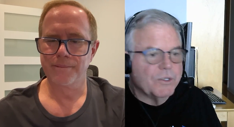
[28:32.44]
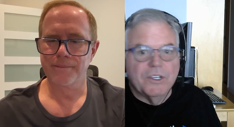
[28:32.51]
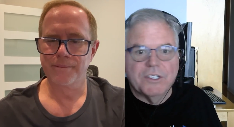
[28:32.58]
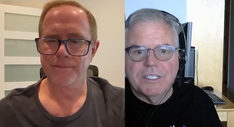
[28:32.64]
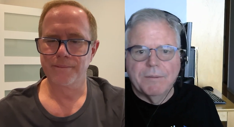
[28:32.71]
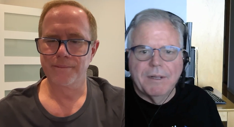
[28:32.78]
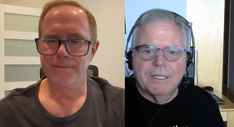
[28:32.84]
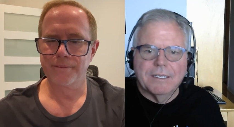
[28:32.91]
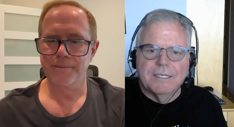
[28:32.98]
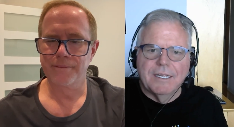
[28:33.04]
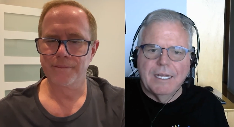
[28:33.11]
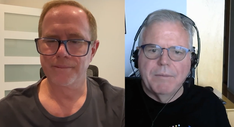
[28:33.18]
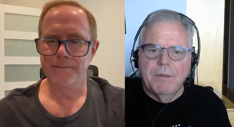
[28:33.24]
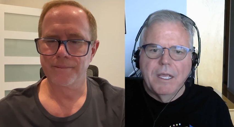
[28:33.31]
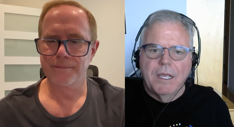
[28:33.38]
Speaker 1: We're just about at
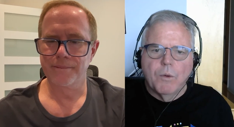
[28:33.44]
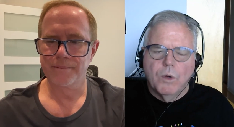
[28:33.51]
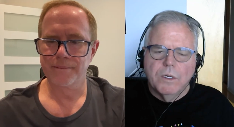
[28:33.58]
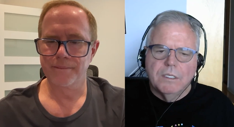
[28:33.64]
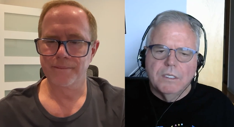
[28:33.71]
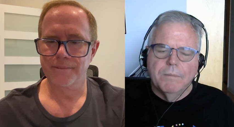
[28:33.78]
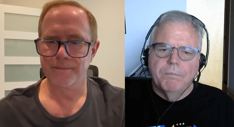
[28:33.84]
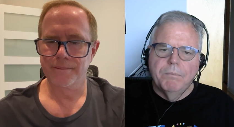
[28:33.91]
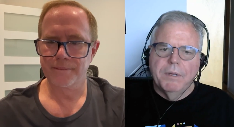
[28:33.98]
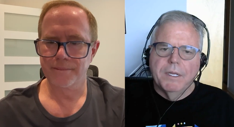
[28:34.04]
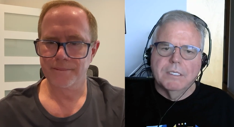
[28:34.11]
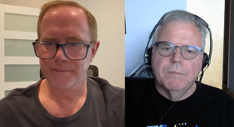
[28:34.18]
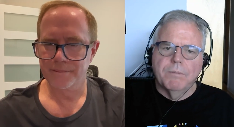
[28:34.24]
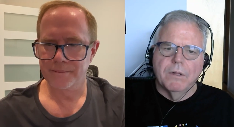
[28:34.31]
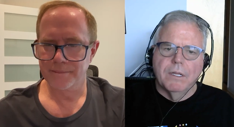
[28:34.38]
time. What's the
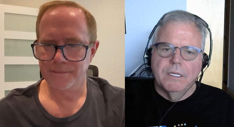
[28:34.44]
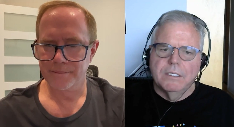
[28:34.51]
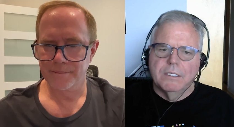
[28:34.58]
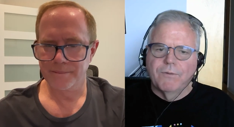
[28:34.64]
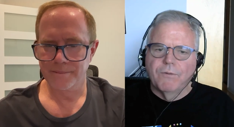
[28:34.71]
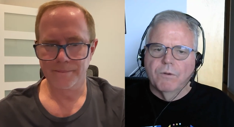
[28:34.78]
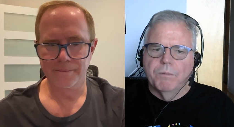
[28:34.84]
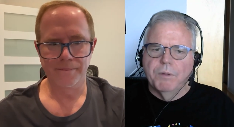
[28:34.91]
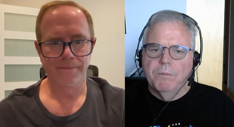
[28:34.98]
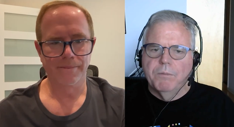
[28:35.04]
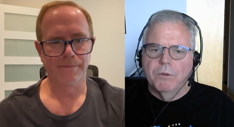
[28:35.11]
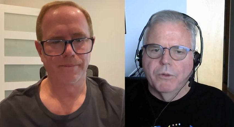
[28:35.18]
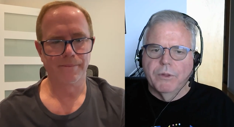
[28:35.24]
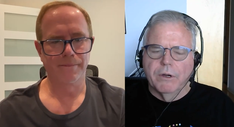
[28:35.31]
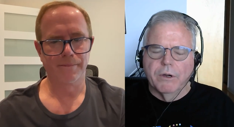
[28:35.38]
best place for
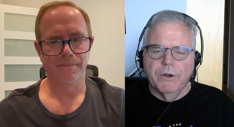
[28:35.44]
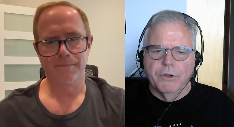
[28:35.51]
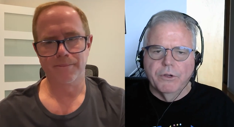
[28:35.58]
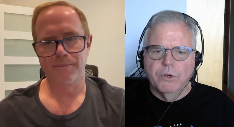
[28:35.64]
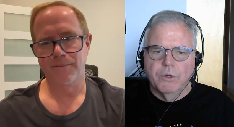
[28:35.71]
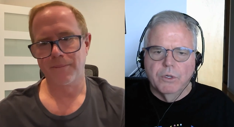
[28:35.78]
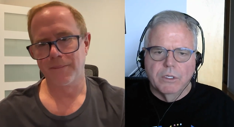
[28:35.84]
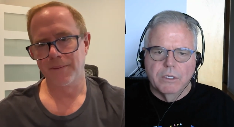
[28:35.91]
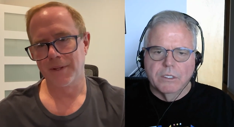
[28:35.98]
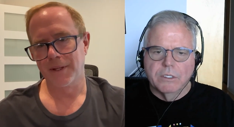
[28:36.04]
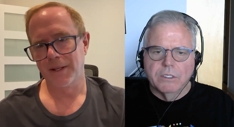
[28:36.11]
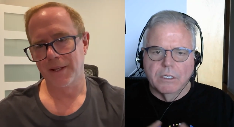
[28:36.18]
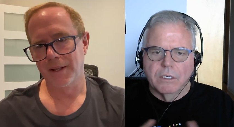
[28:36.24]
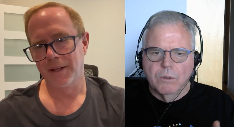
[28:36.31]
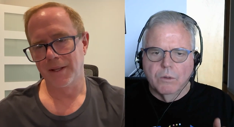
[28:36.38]
people that are new to
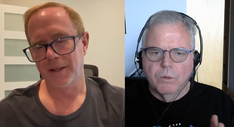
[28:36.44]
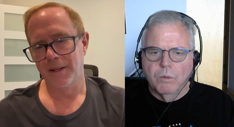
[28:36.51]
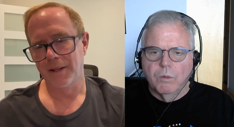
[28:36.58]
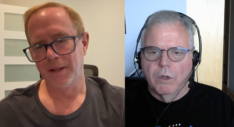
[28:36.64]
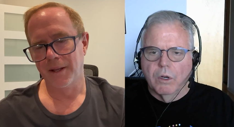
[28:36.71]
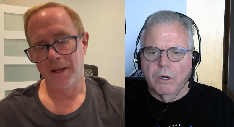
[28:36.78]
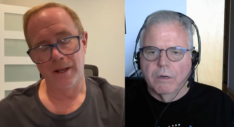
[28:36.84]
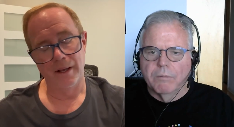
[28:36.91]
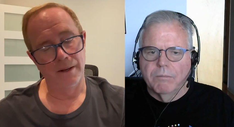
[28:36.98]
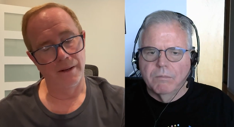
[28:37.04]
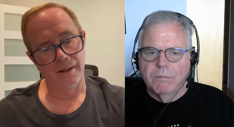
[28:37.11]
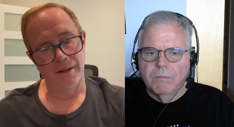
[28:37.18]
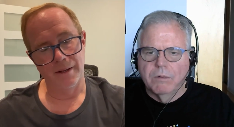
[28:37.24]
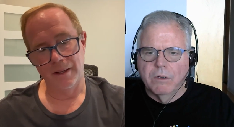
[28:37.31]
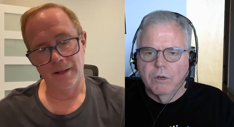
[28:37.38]
this to go learn?
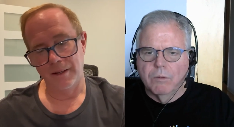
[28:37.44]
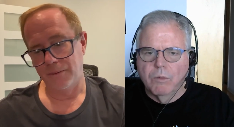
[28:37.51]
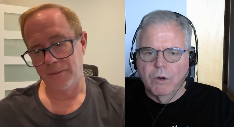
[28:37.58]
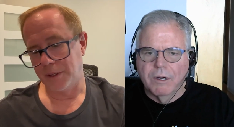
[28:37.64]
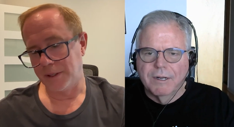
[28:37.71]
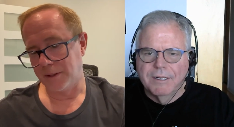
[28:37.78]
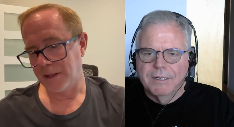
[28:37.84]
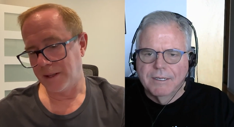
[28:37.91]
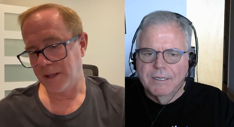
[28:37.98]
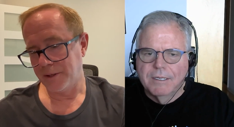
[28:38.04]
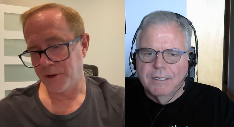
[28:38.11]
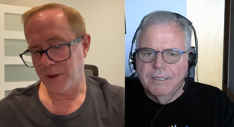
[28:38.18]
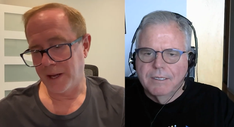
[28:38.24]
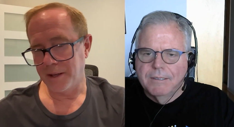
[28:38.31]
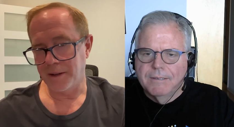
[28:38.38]
learn well,
Speaker 2: more? you
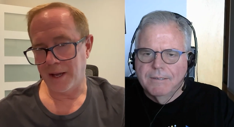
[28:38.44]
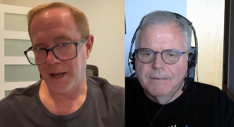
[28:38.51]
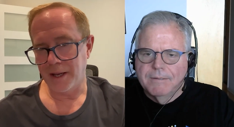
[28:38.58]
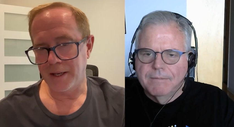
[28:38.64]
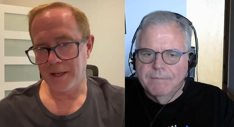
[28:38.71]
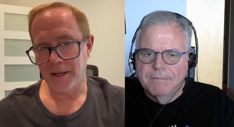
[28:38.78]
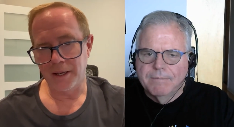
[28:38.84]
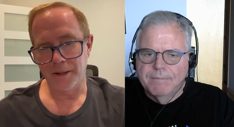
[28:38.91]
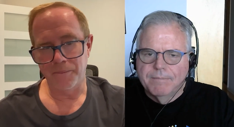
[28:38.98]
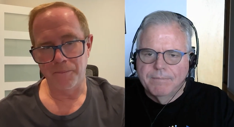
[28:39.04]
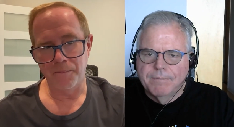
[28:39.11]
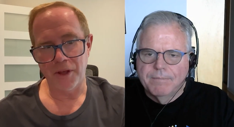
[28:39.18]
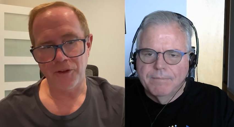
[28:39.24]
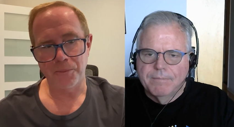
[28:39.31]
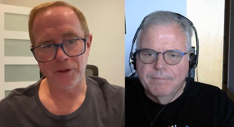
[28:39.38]
know, I, I uh,
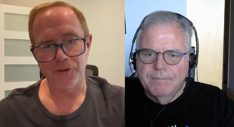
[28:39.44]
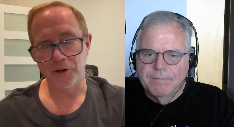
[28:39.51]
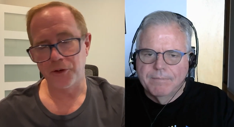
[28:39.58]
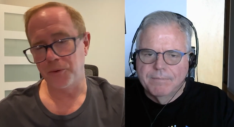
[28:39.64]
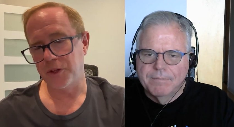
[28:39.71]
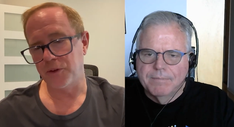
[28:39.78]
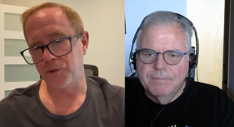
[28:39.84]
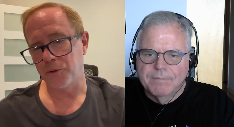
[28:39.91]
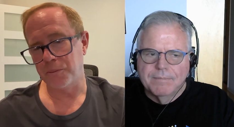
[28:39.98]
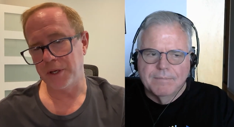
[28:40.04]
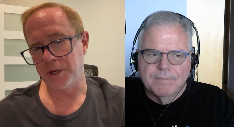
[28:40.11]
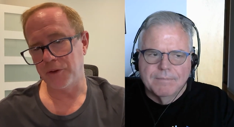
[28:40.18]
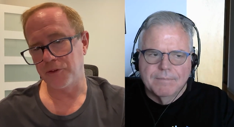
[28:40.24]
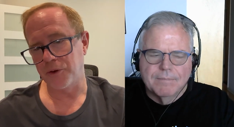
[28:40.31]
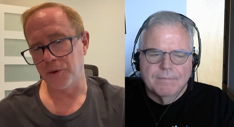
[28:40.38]
best place to do this would be
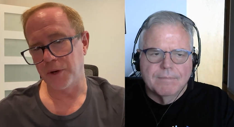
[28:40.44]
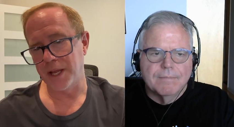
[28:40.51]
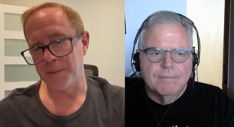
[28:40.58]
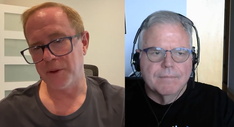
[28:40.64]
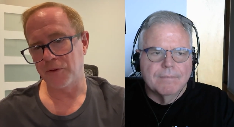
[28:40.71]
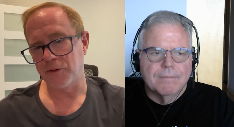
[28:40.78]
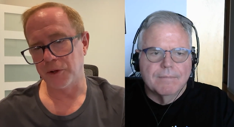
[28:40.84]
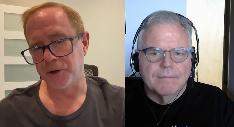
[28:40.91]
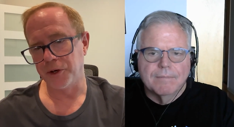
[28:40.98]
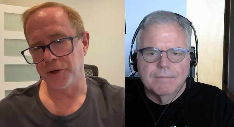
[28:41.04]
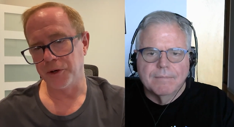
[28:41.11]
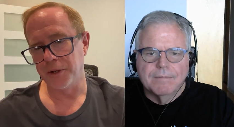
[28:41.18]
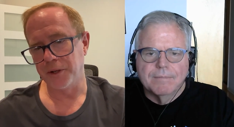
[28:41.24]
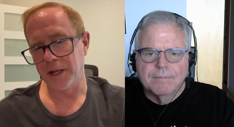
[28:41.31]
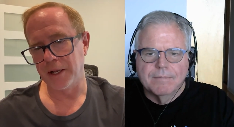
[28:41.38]
just go to MS
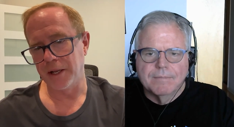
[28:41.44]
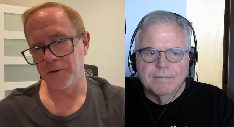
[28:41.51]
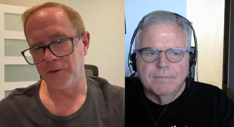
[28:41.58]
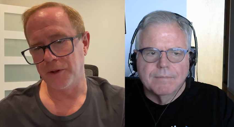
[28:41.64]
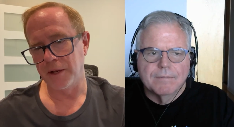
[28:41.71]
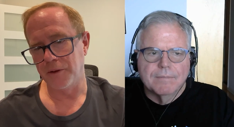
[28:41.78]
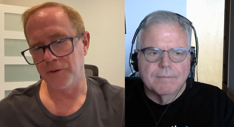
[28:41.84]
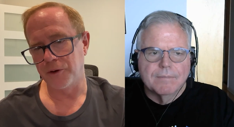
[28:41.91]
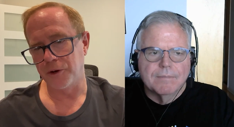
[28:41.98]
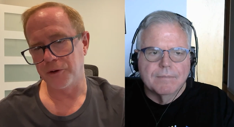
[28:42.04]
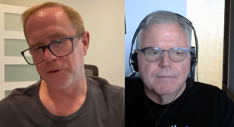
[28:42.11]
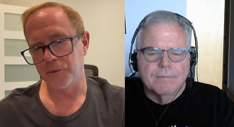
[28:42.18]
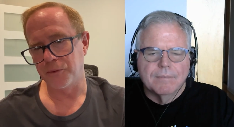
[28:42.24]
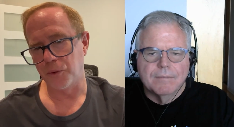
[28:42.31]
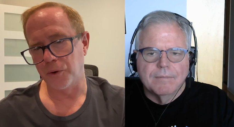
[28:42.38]
Learn and and search
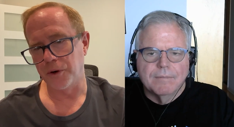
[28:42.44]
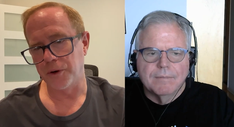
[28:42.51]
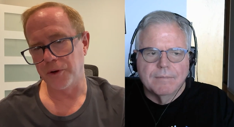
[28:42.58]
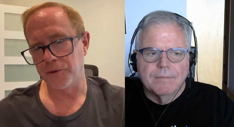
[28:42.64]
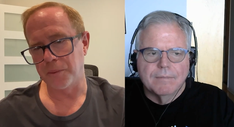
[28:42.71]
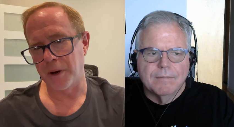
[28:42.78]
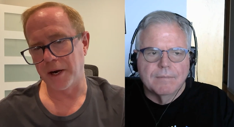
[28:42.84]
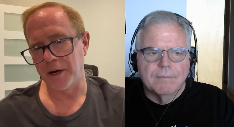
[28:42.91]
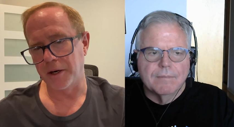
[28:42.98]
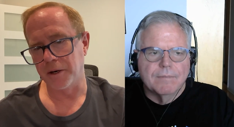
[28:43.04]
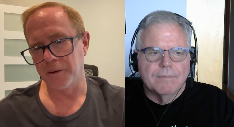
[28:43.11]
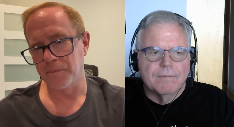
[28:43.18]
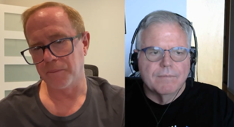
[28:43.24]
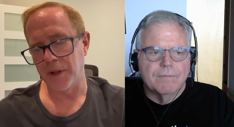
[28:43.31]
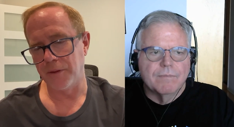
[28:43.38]
for
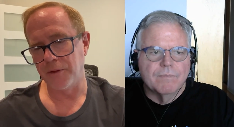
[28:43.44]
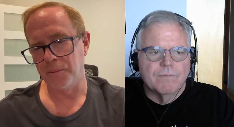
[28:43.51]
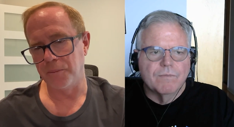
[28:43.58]
Aspire, and there'll